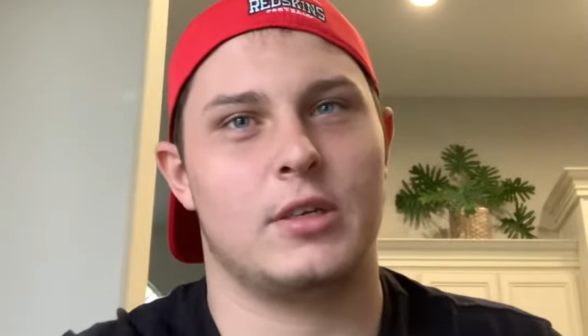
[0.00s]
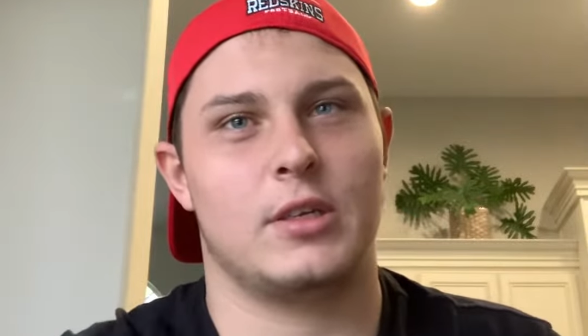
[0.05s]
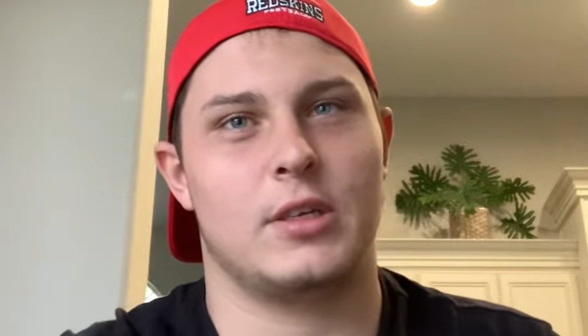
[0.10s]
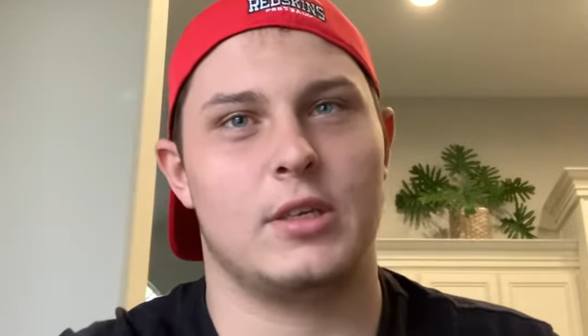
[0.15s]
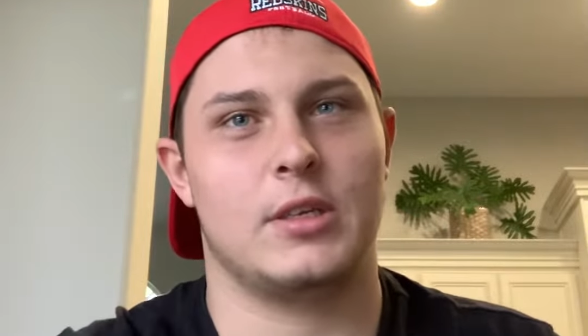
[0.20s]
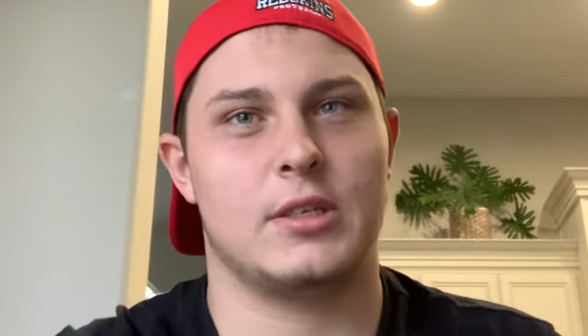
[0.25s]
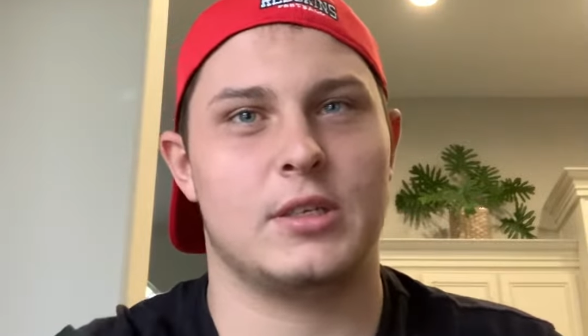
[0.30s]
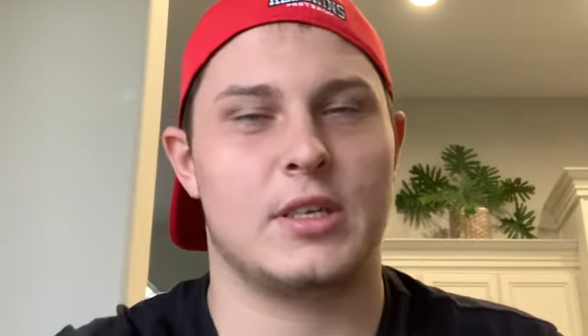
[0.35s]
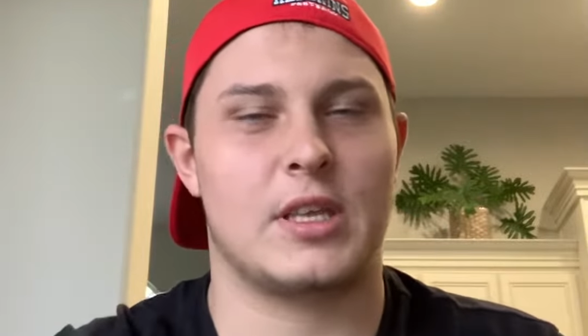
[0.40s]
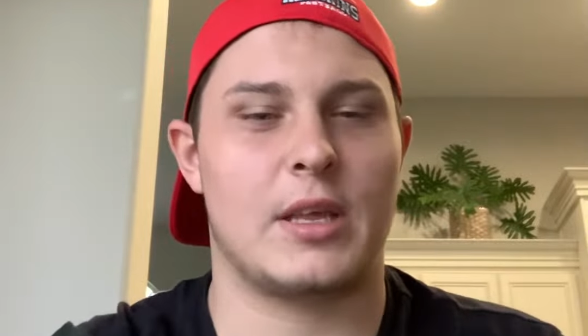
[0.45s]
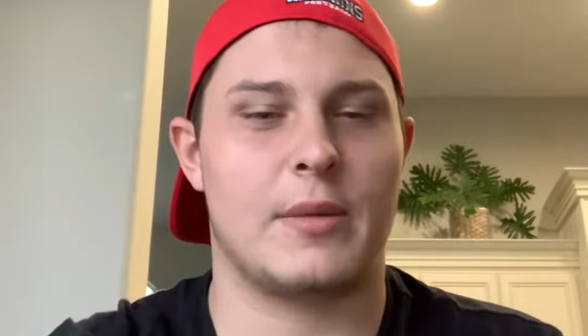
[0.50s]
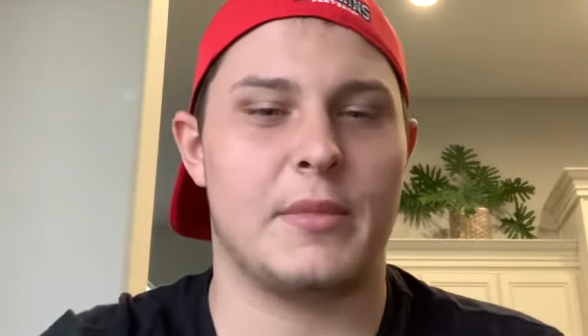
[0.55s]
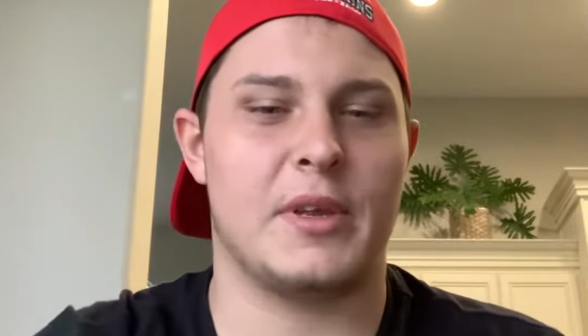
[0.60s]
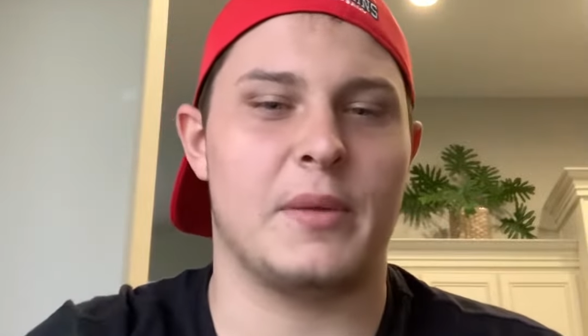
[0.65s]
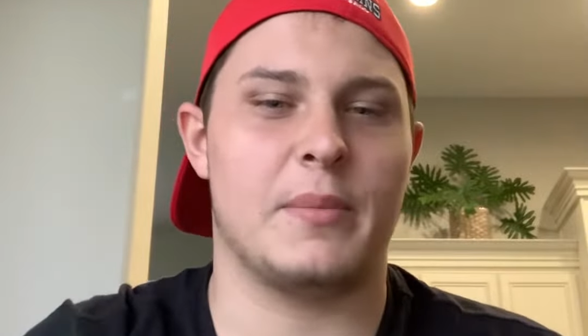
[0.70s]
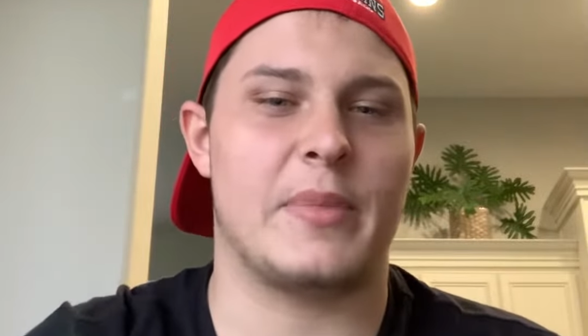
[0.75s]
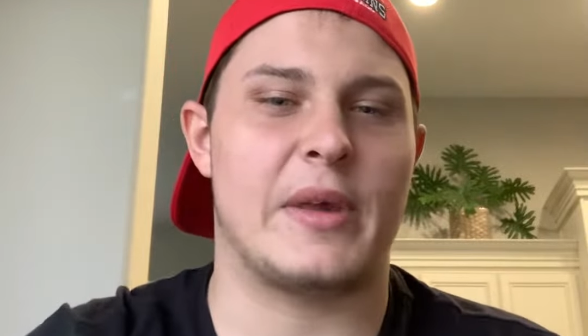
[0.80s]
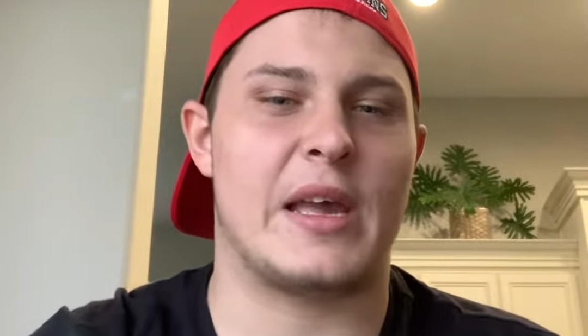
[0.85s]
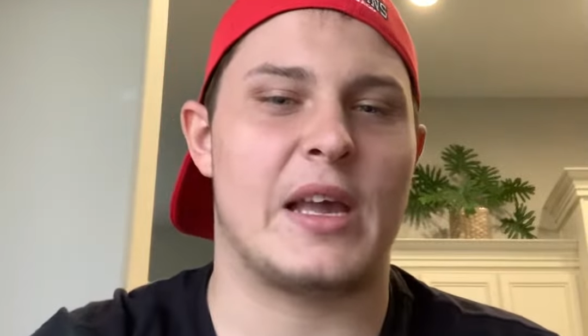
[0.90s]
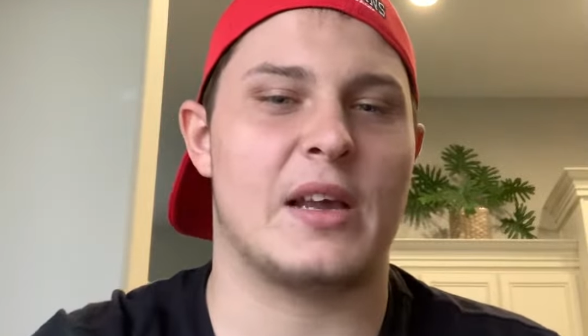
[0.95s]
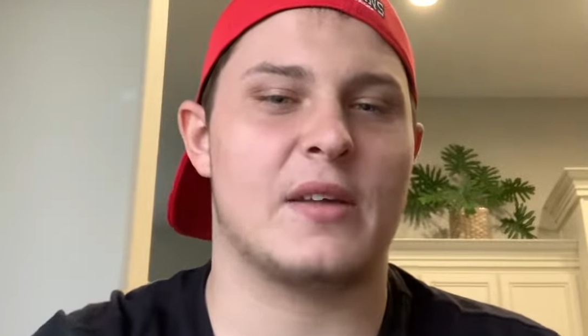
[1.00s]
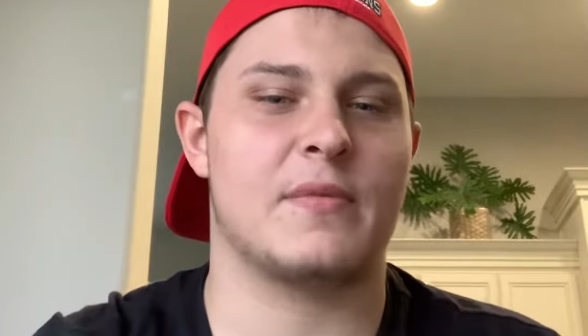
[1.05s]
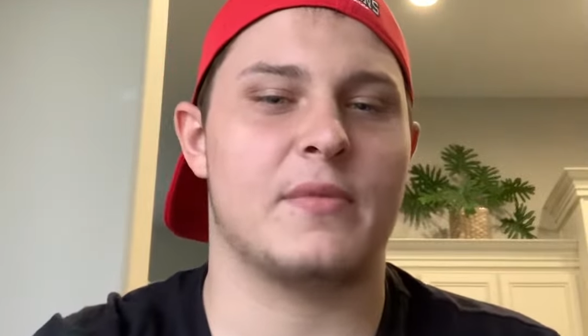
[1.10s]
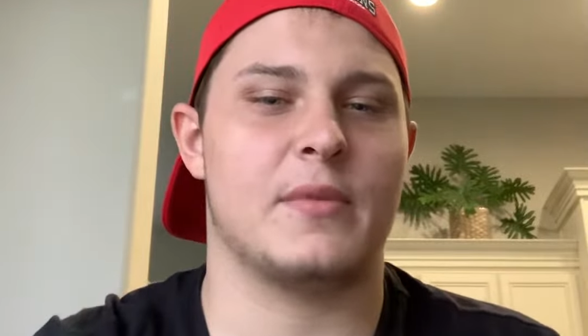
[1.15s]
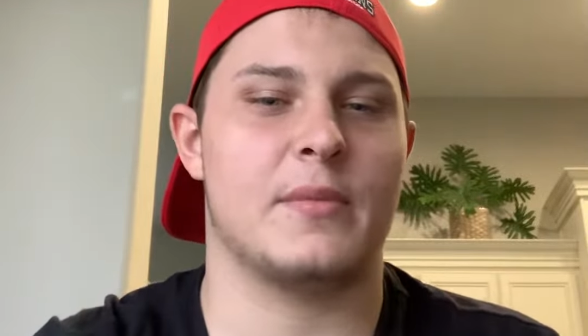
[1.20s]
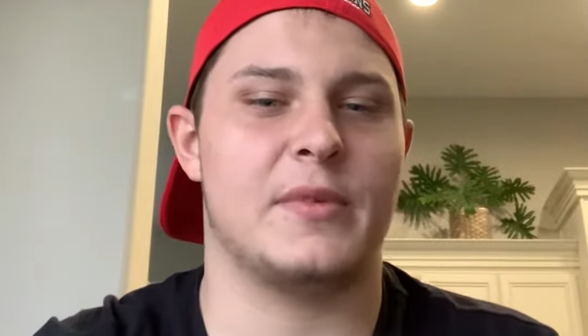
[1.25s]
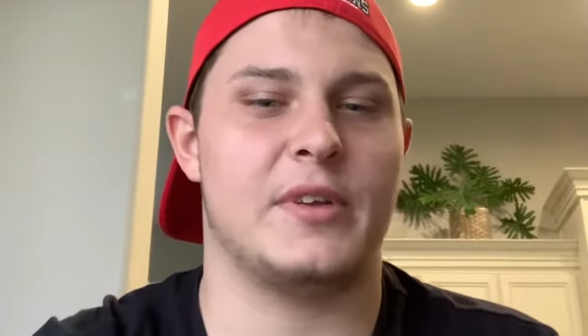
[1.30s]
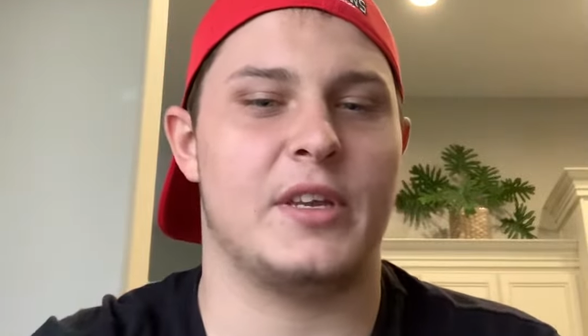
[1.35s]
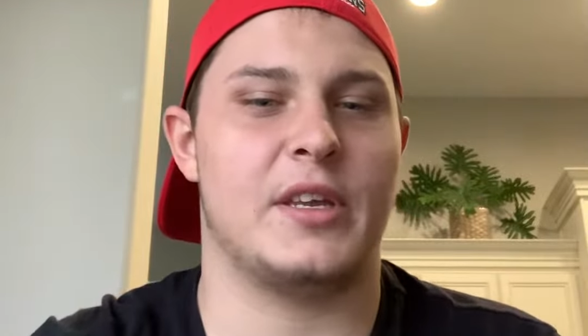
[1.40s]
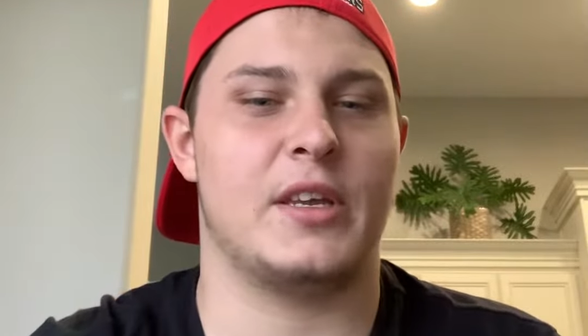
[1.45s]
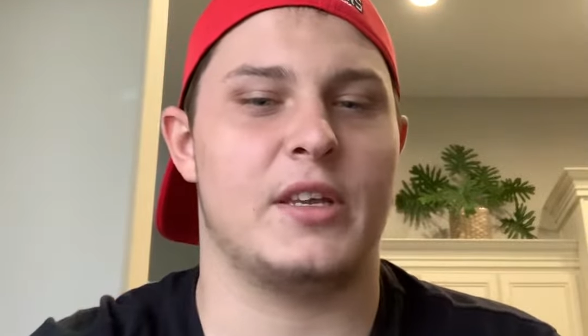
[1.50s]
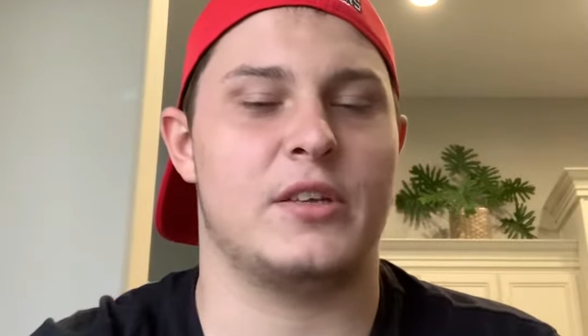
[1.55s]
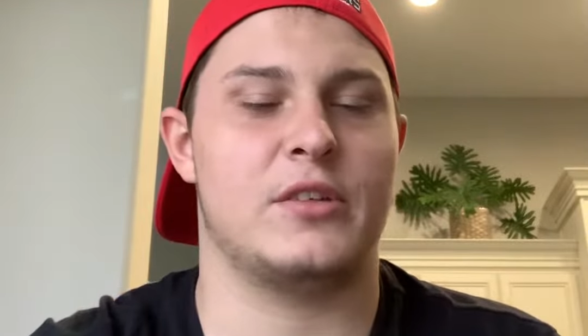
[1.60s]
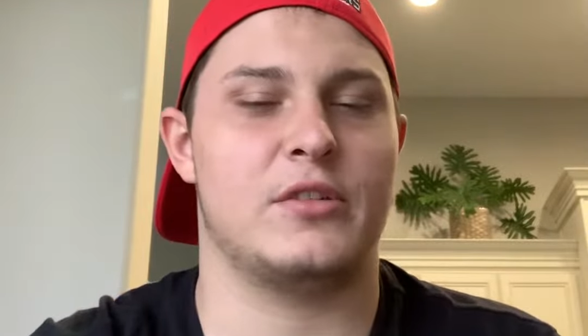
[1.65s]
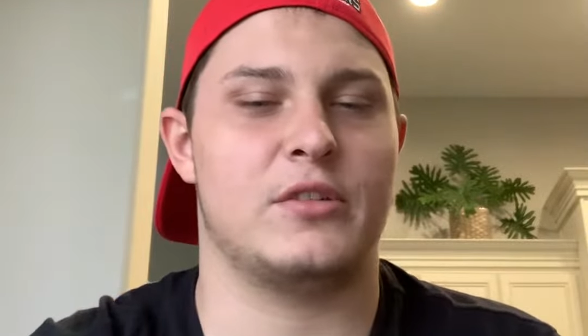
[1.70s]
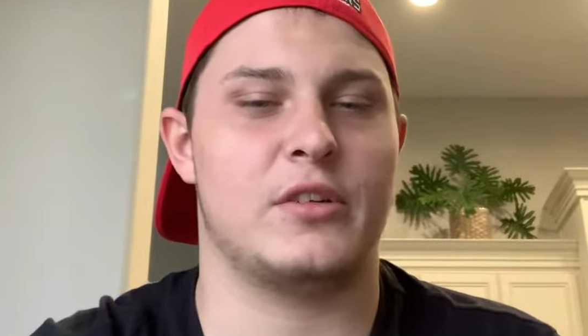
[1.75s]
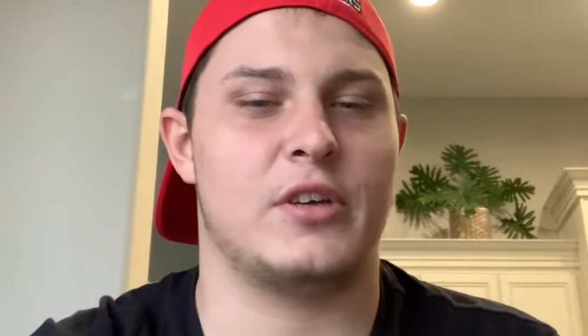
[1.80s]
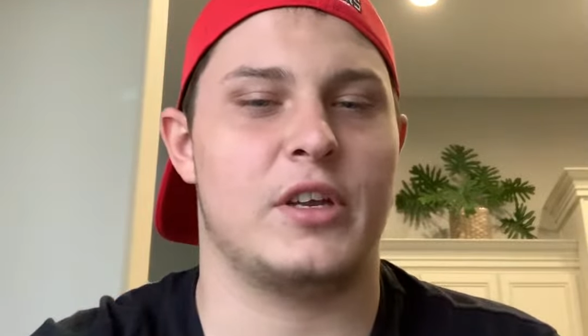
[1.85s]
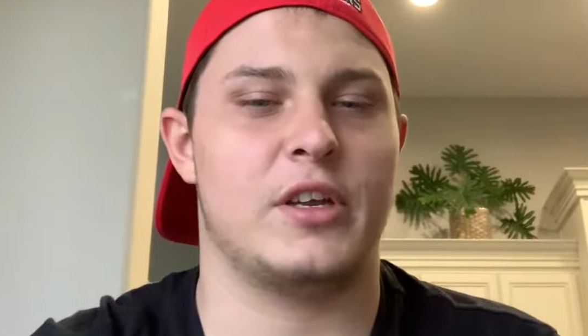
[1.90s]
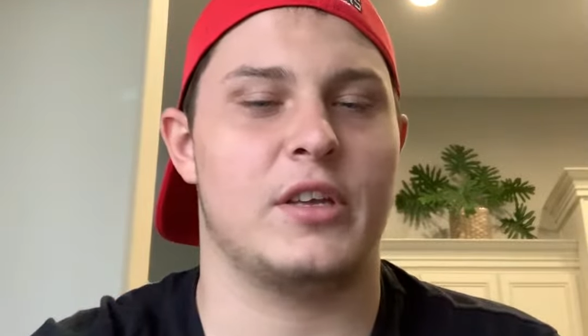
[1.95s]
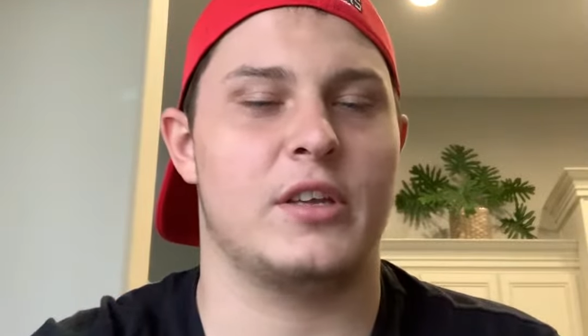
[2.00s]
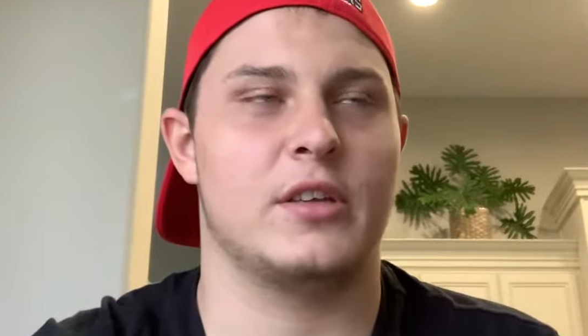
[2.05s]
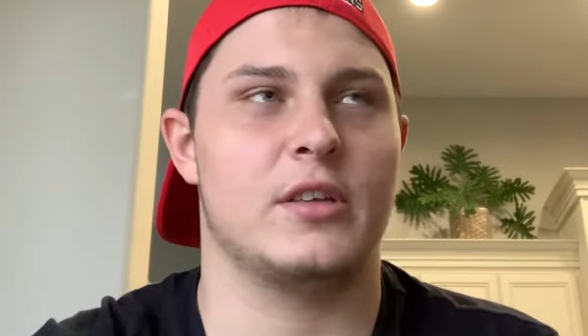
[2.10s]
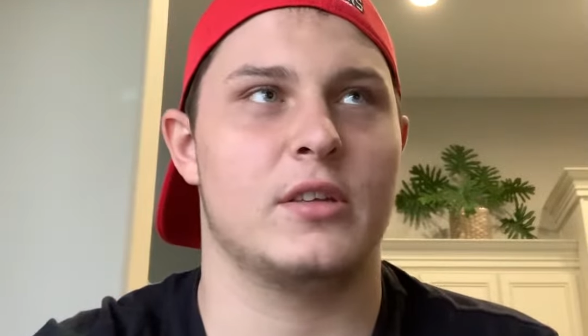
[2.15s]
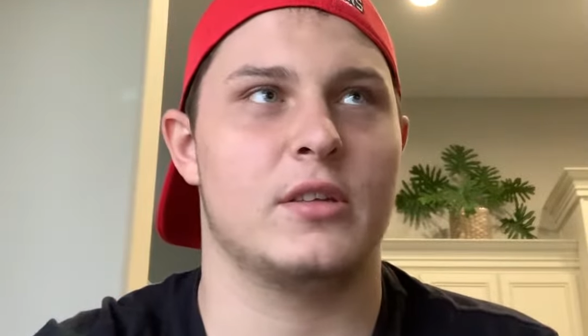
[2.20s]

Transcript: He's coming back from an injury.